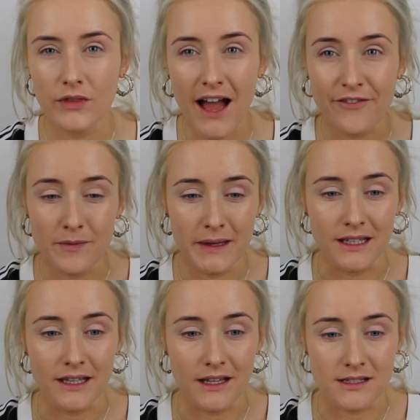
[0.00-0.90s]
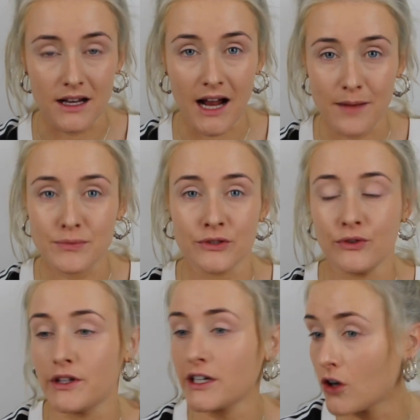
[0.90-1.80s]
That for me is an
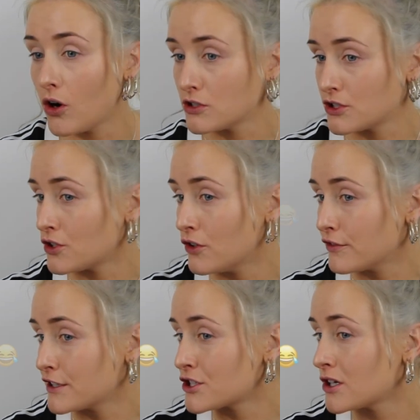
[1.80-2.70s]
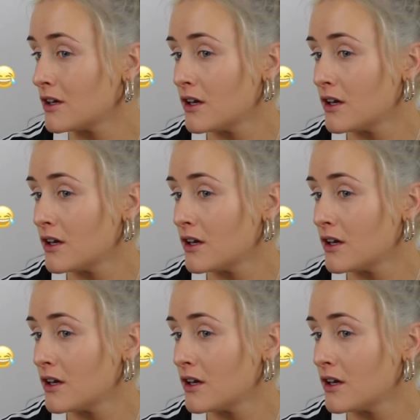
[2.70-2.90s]
absolutely gorgeous coverage.